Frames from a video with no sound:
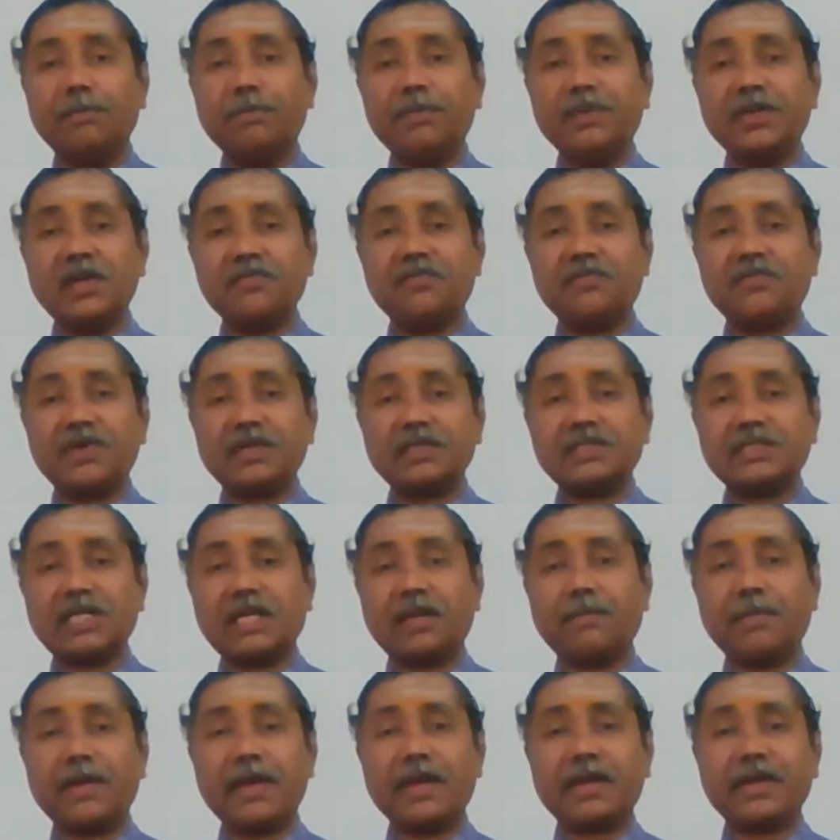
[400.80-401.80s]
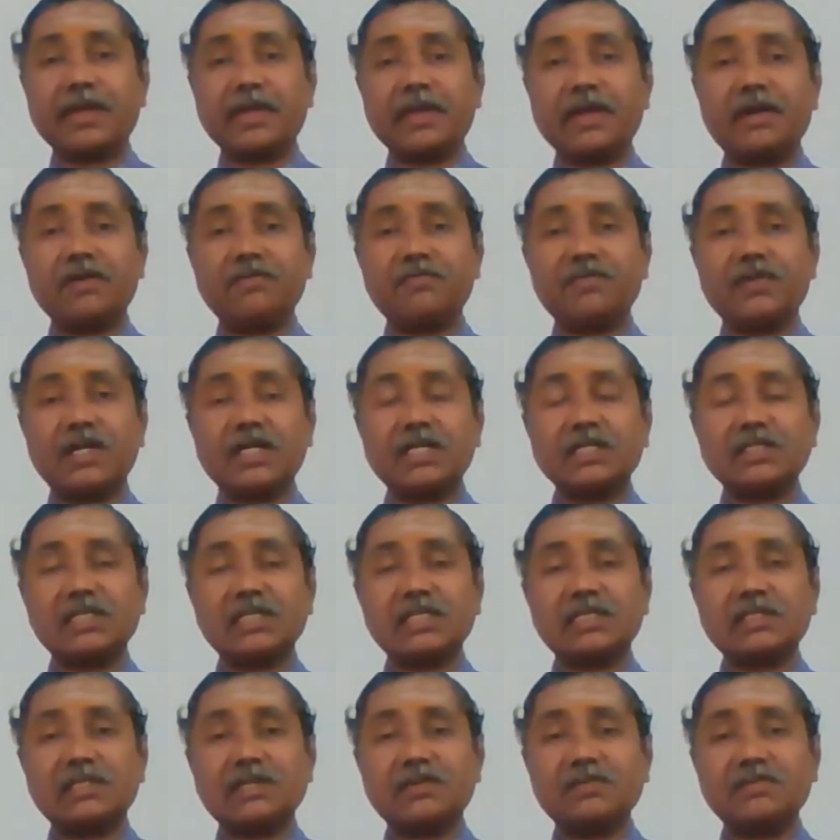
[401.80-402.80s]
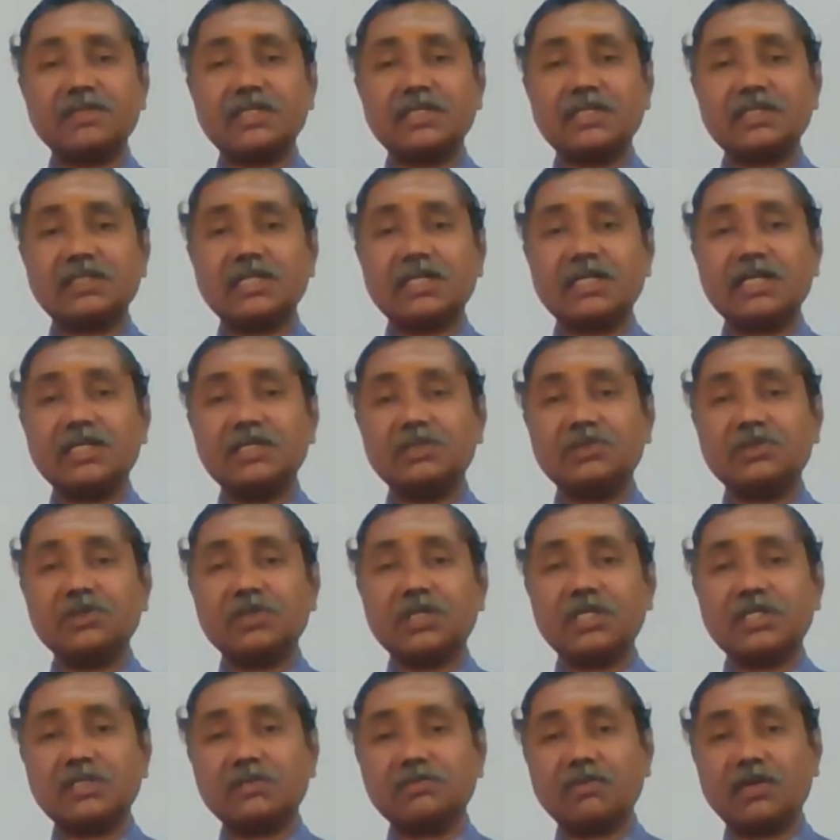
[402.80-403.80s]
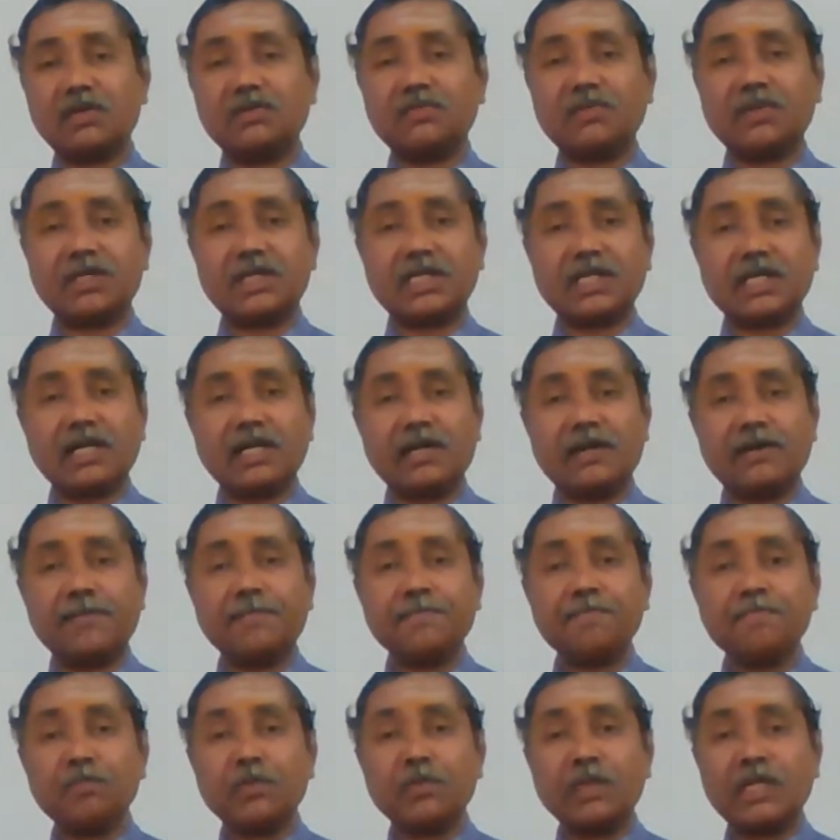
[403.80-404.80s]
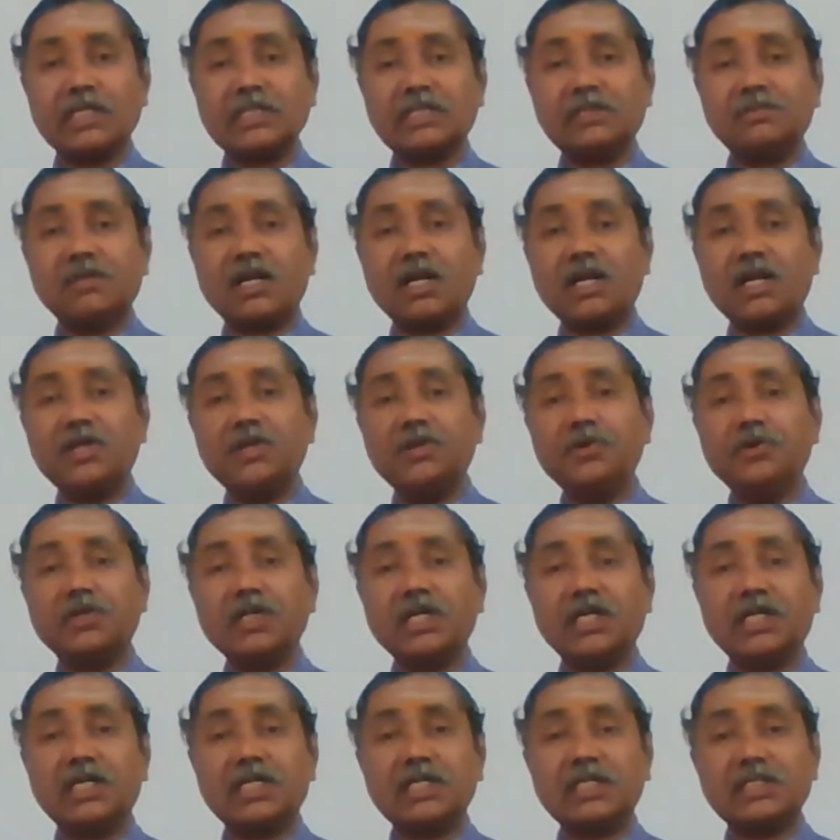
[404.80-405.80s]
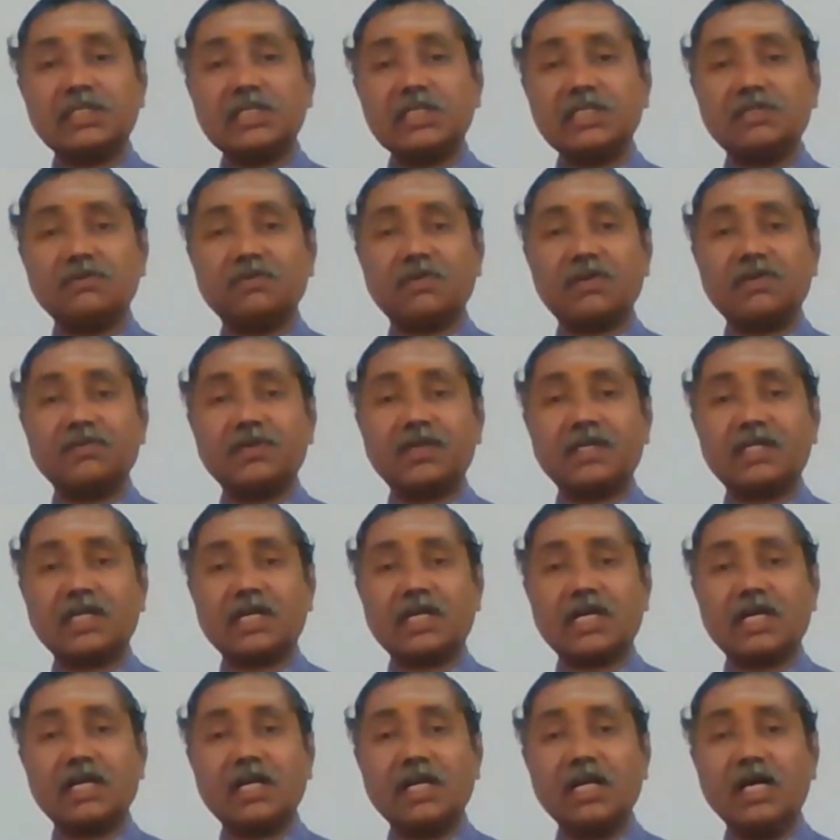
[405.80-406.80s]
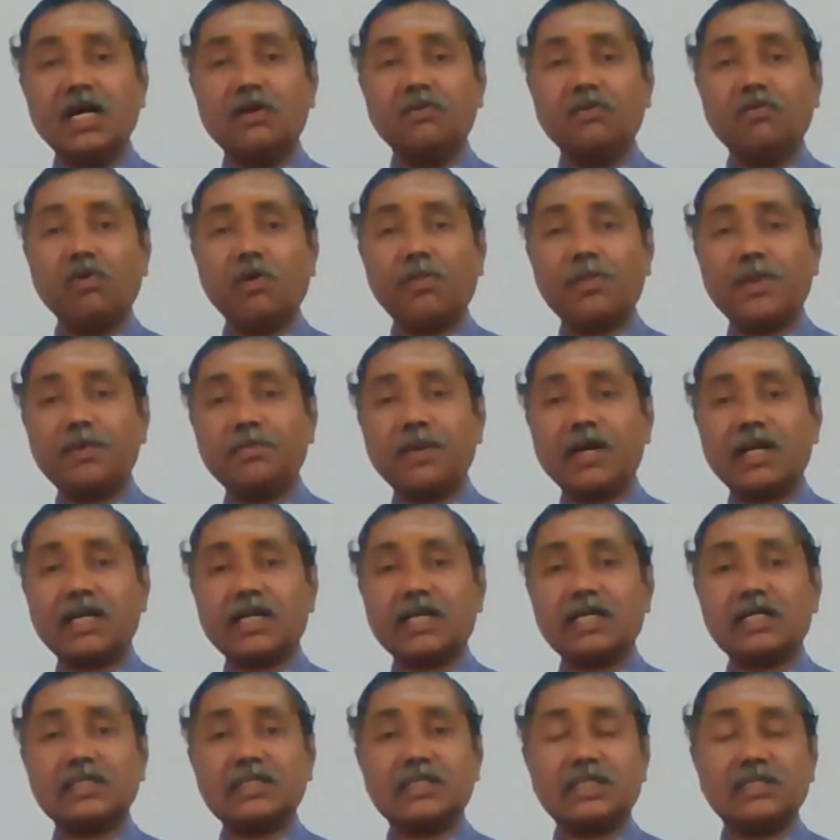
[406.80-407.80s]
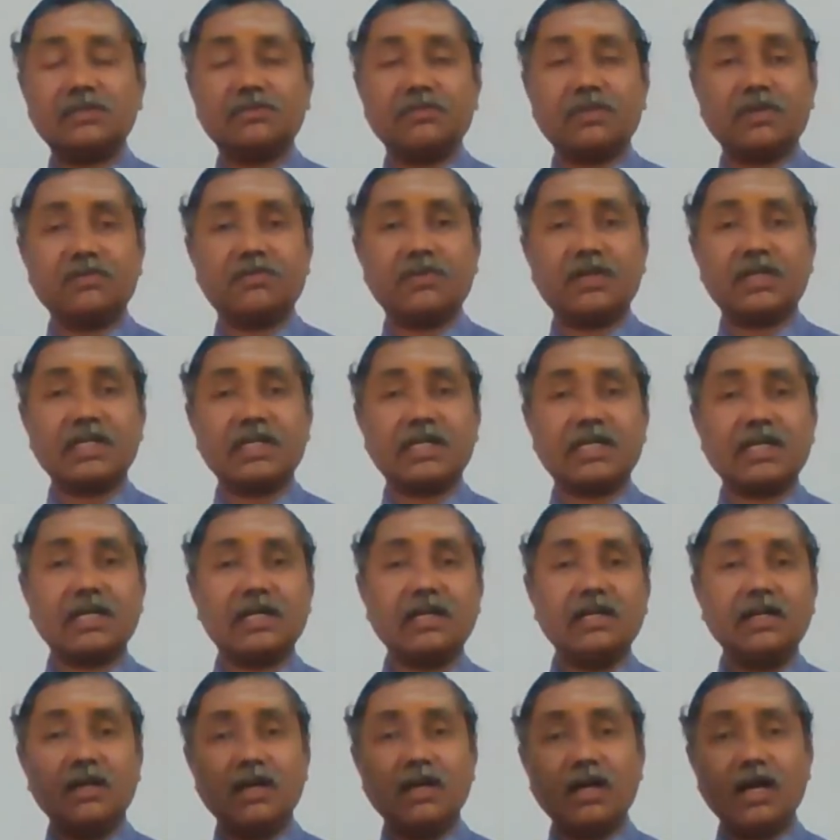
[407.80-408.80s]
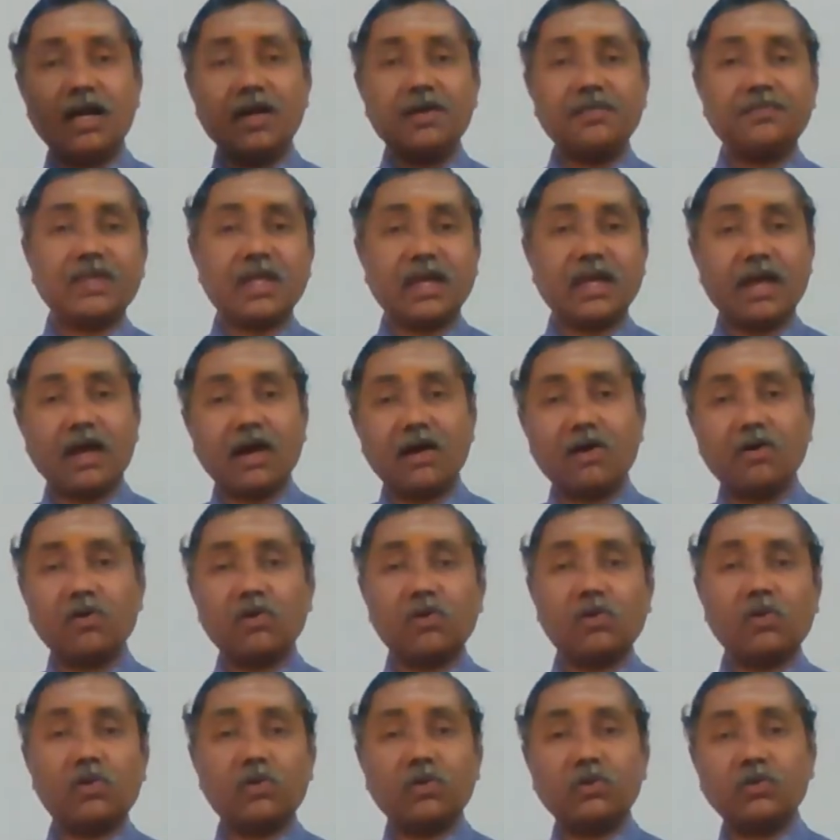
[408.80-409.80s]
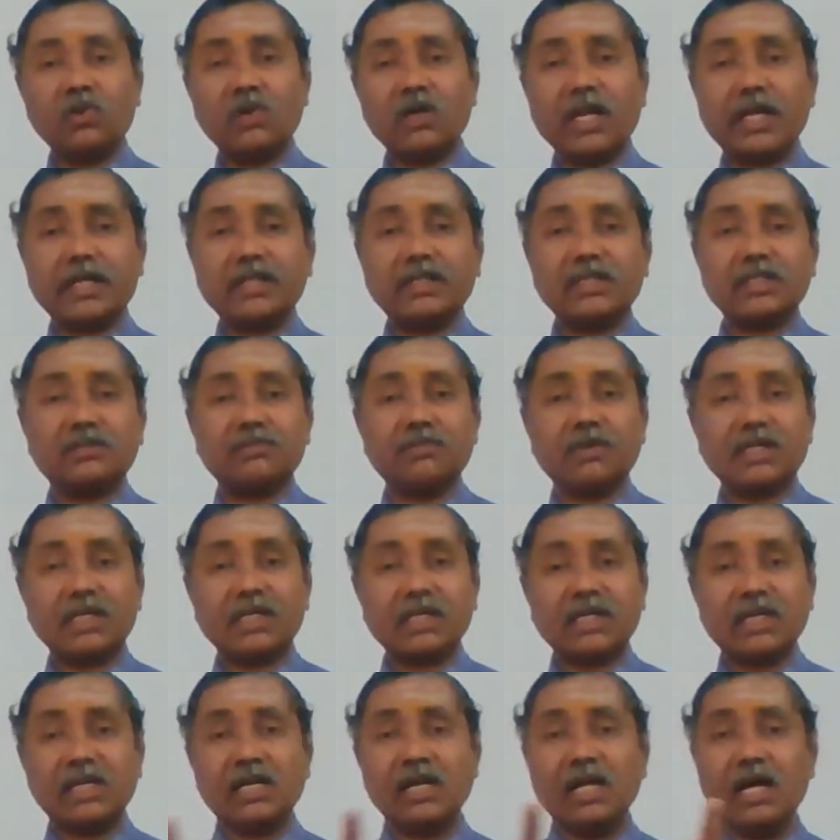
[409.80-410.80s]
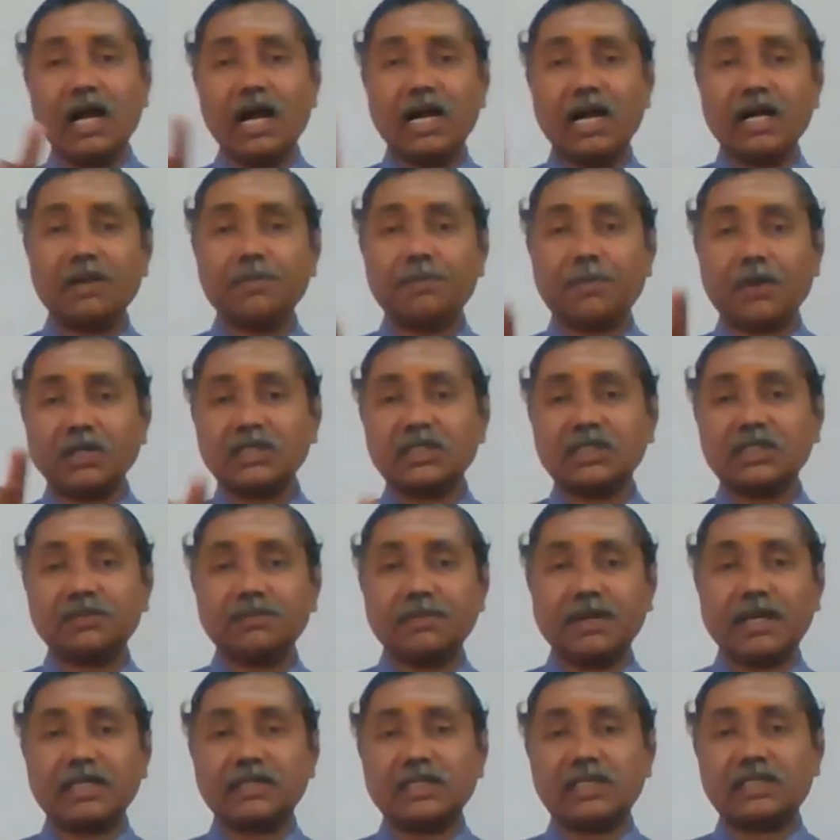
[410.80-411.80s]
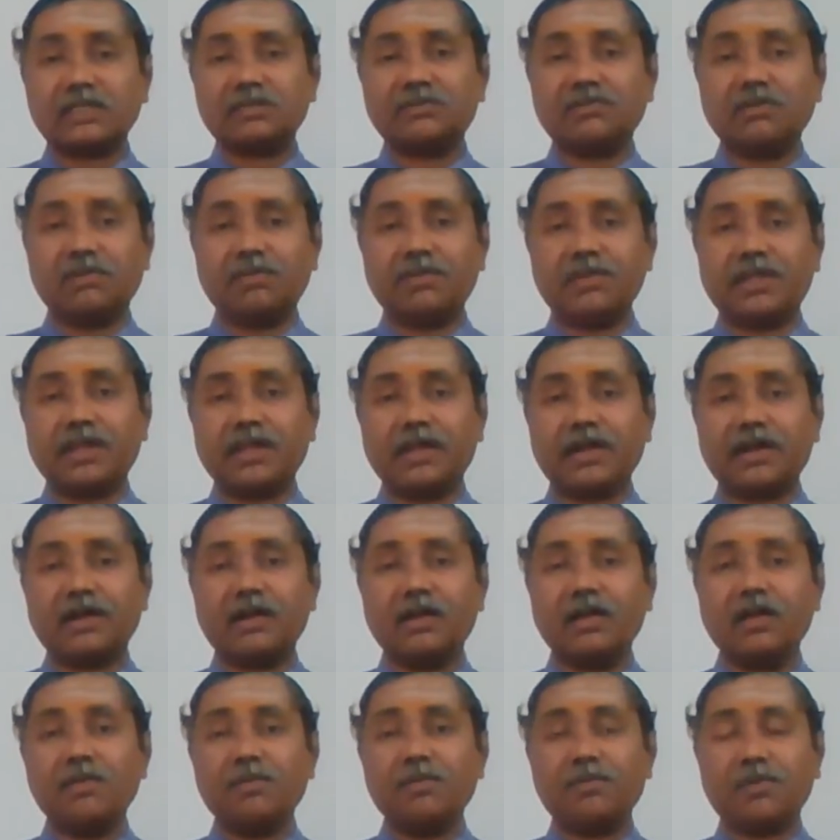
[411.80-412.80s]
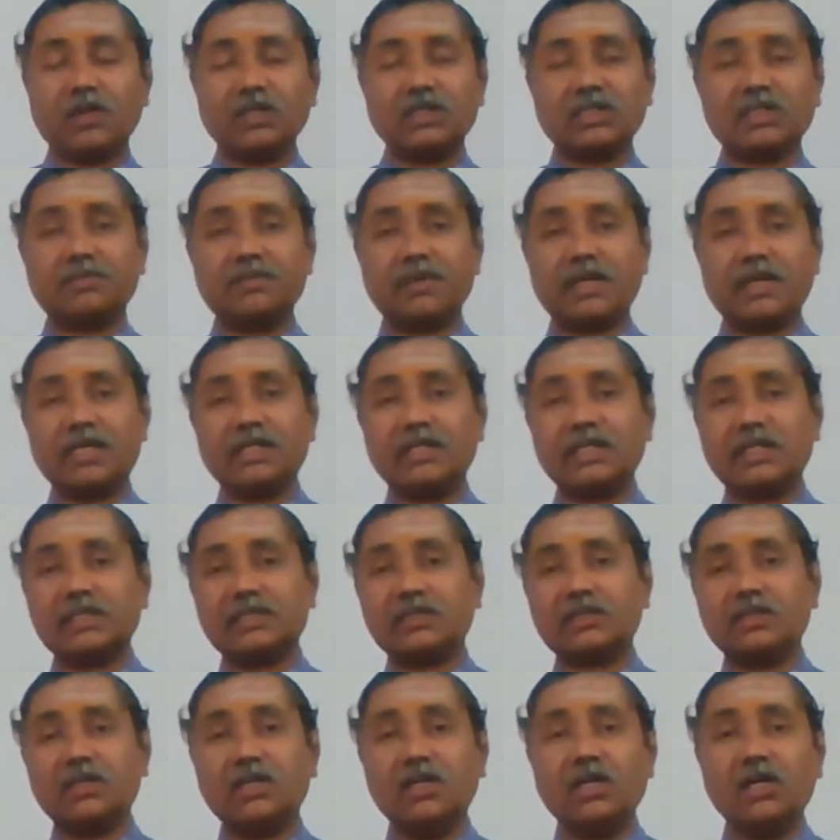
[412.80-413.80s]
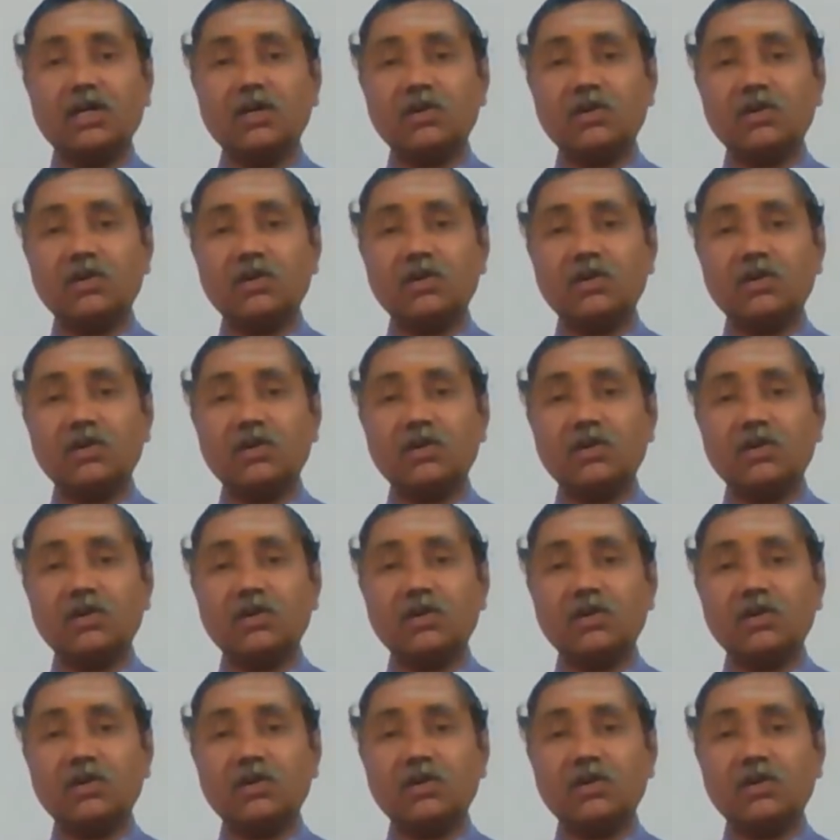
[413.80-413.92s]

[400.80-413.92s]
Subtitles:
BFSI, banking and financial services and insurance, one vertical. Similarly, utilities is one vertical, open markets is one vertical. If they have, like this vertical, and the project managers will be there. Project managers.